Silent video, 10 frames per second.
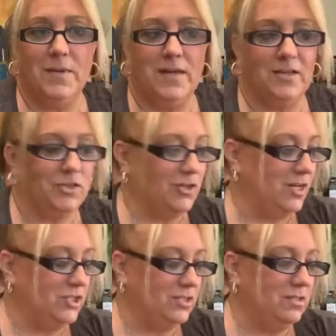me
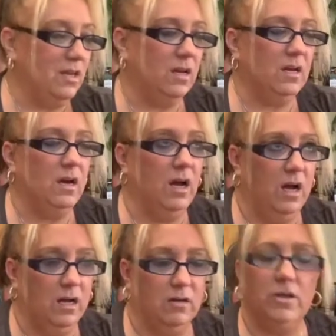yesterday, she's like,
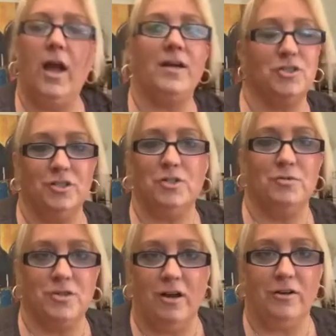oh, or no, actually she
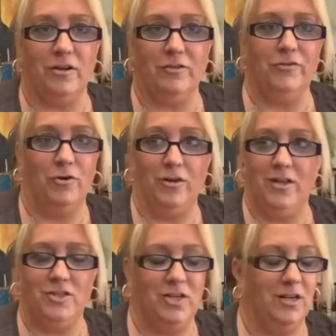was talking on the phone, and
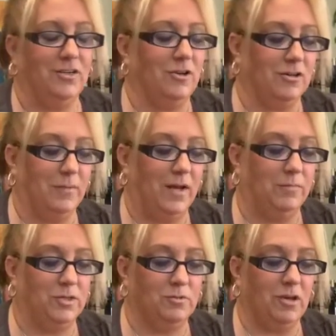then she and I talked about it,
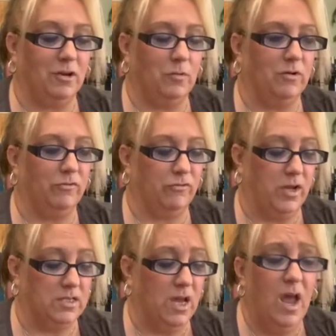but she was talking to one of her
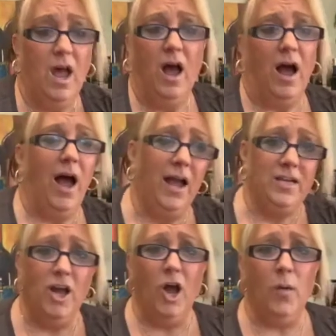friends. I
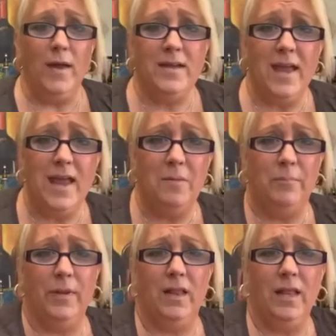know, I can't
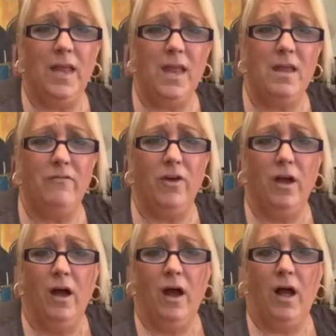believe
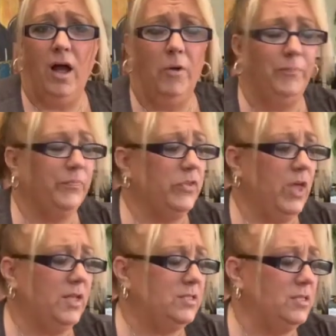
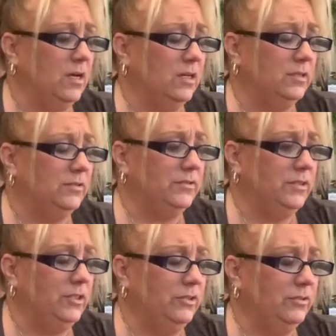that,
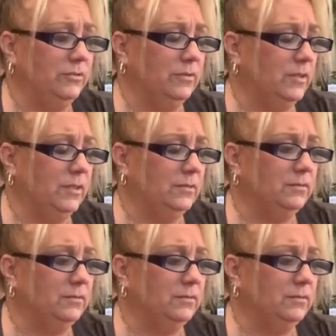you know,